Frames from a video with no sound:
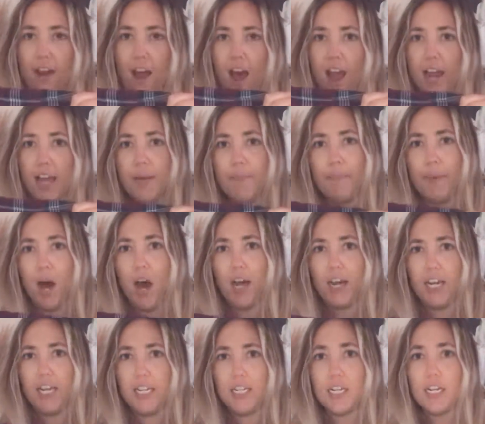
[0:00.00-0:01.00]
I had bought
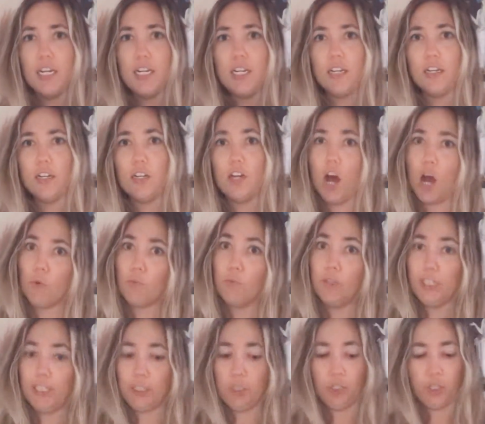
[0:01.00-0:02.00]
it not
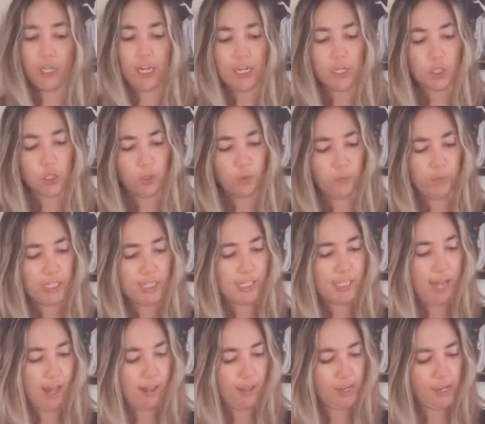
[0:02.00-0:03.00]
really looking to
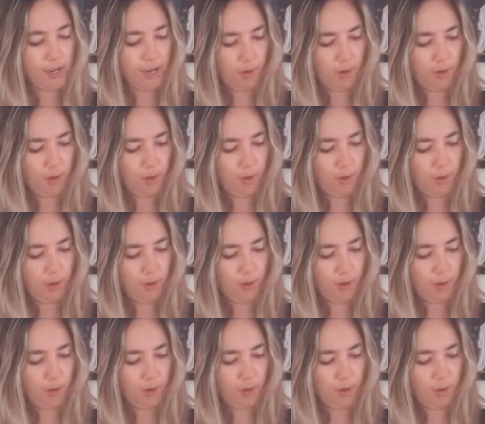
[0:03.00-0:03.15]
resell it.